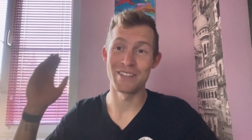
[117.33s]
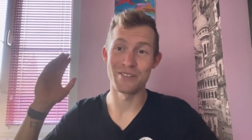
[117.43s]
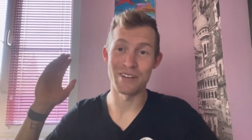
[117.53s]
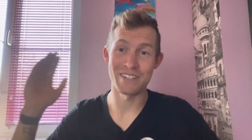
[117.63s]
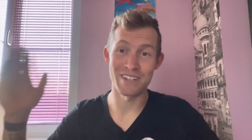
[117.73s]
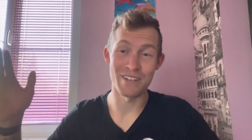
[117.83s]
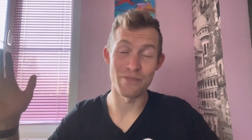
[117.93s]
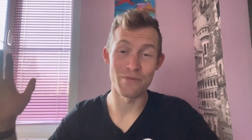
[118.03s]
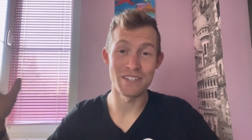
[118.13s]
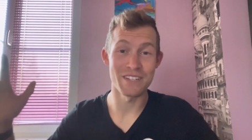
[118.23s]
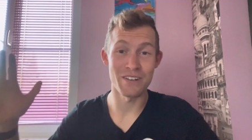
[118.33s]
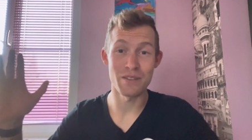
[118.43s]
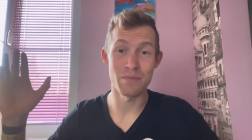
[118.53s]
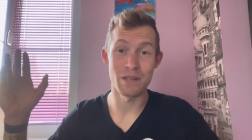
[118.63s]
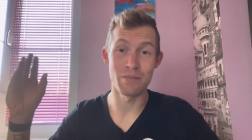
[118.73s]
to actually convincing
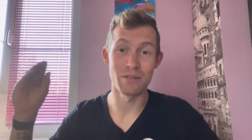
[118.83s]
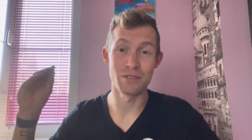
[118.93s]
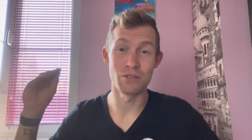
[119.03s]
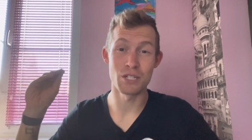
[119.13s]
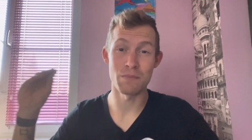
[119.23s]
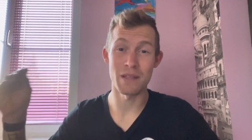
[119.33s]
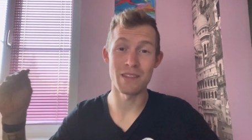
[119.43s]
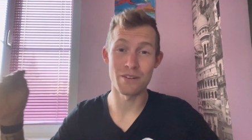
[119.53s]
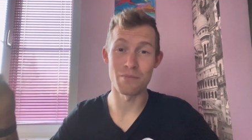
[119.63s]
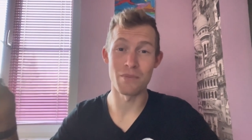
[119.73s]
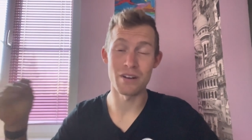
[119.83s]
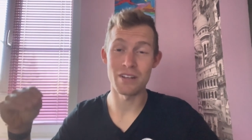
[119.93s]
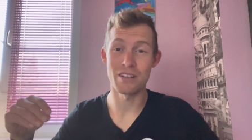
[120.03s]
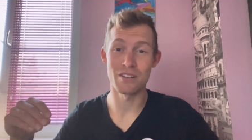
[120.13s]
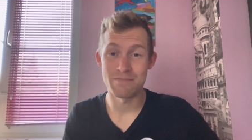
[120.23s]
other people to spend their
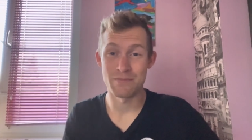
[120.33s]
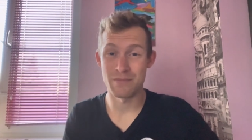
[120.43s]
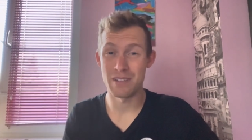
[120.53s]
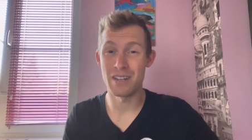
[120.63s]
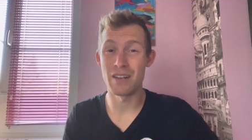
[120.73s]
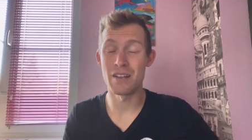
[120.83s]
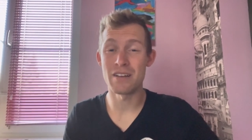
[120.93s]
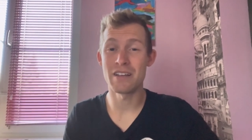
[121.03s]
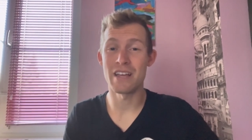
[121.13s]
money and in a lot of